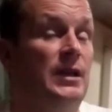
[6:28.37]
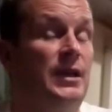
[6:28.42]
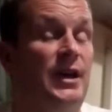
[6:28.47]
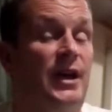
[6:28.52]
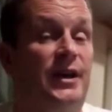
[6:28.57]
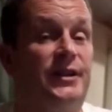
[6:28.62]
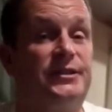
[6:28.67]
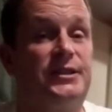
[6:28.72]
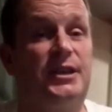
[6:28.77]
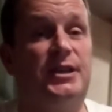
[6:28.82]

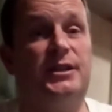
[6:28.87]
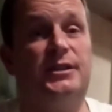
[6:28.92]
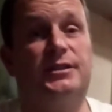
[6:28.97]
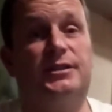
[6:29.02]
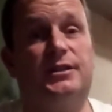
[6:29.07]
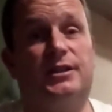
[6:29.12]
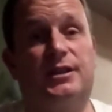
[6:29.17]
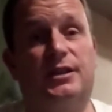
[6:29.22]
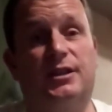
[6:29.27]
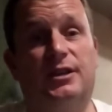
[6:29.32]
it has a
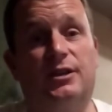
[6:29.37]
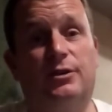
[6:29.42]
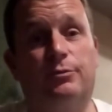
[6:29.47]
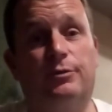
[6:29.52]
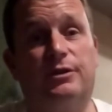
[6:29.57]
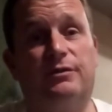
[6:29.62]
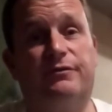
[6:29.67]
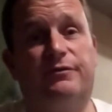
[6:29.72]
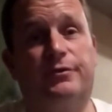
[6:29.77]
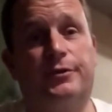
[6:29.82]
hint of
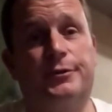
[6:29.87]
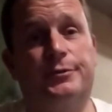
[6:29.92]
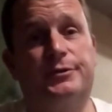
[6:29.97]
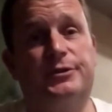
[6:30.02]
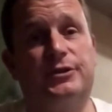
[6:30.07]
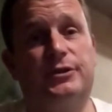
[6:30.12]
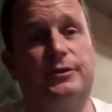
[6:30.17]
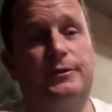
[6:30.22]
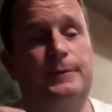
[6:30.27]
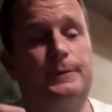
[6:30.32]
kiwi
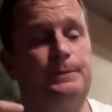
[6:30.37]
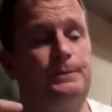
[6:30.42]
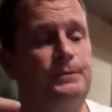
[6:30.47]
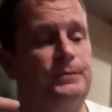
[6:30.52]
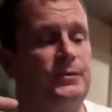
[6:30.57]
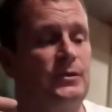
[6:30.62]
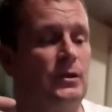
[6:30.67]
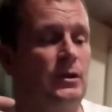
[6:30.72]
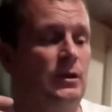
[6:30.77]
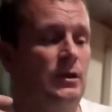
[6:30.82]
fruit.
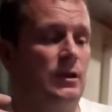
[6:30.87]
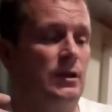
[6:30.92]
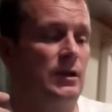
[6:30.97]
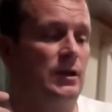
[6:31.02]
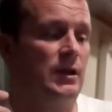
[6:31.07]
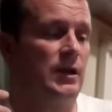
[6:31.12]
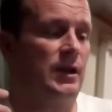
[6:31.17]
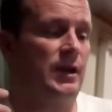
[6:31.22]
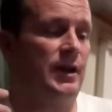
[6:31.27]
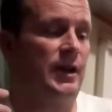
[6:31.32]

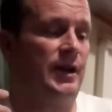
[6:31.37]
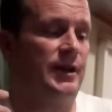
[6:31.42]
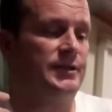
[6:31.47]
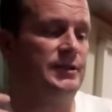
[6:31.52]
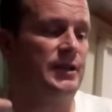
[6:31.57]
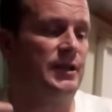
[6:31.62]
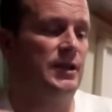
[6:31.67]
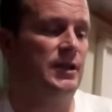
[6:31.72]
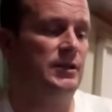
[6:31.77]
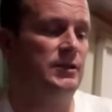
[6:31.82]
It
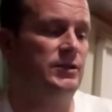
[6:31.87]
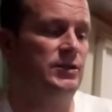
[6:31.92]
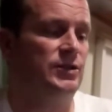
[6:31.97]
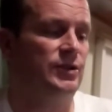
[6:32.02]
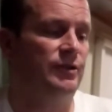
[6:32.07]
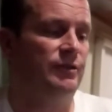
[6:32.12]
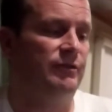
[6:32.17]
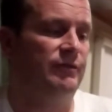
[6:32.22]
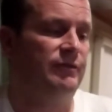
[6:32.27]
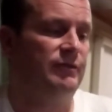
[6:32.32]
has a
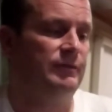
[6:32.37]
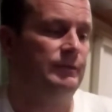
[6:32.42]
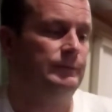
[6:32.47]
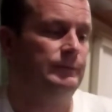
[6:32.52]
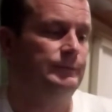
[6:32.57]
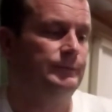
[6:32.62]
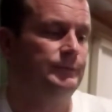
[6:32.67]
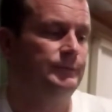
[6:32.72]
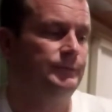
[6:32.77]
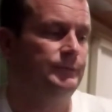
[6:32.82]
hint of
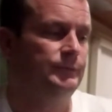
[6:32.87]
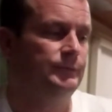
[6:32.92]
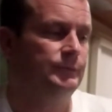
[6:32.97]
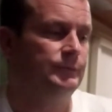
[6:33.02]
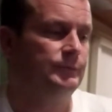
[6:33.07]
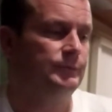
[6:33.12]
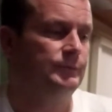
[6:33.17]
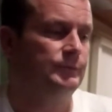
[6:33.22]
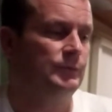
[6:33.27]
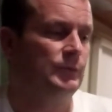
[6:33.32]

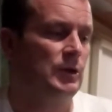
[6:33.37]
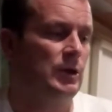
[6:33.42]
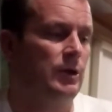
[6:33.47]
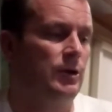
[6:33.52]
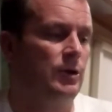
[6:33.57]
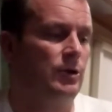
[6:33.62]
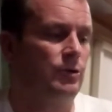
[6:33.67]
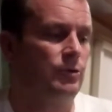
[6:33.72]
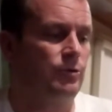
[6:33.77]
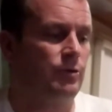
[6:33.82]

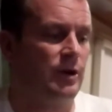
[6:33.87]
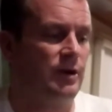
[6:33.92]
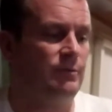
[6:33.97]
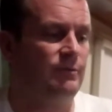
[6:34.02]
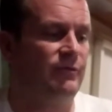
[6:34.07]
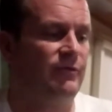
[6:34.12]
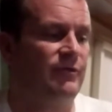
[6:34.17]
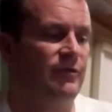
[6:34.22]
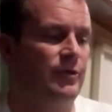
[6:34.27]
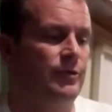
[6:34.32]

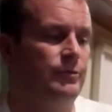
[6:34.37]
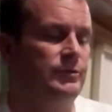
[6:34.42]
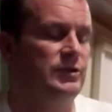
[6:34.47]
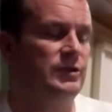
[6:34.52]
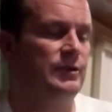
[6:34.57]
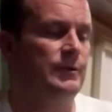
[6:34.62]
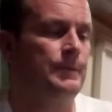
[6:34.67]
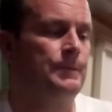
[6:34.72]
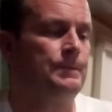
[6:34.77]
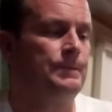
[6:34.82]

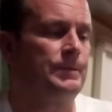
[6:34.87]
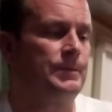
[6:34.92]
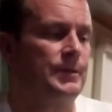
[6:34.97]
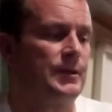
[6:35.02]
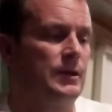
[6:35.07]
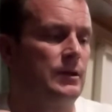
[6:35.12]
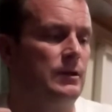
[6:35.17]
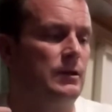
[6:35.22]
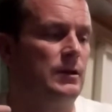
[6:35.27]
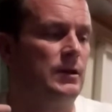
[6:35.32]
grapefruit.
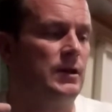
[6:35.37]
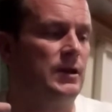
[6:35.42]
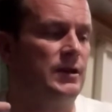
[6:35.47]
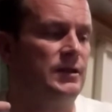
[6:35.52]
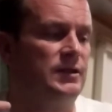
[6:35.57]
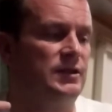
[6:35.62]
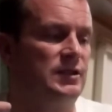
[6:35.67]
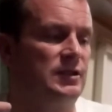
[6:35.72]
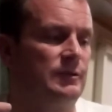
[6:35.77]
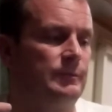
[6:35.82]

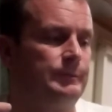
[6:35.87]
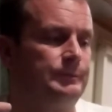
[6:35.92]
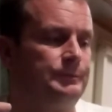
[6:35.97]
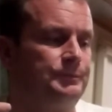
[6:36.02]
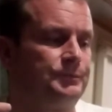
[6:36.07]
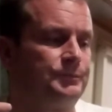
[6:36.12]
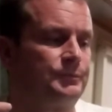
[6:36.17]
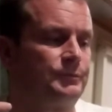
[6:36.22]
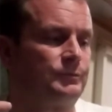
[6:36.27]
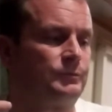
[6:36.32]
It's
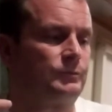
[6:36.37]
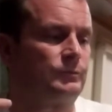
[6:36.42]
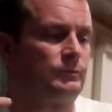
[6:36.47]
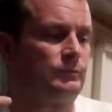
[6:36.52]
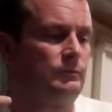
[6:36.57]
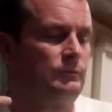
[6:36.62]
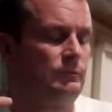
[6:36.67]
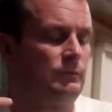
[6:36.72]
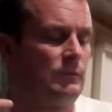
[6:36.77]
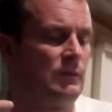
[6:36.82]

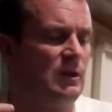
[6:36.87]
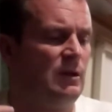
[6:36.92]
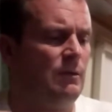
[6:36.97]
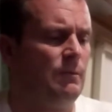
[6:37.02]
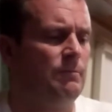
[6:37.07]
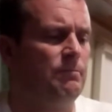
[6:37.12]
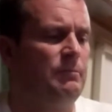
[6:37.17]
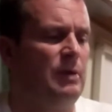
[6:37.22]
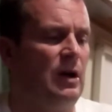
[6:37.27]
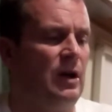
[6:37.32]

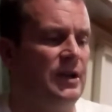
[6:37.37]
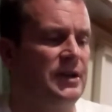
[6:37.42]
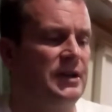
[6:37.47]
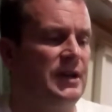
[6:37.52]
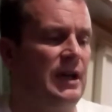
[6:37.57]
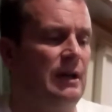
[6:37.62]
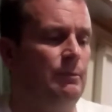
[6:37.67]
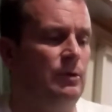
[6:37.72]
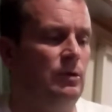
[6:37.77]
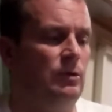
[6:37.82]

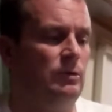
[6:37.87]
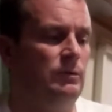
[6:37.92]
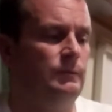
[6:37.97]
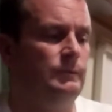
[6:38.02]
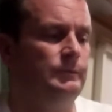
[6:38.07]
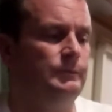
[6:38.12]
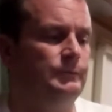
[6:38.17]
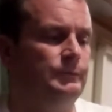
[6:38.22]
pineapple.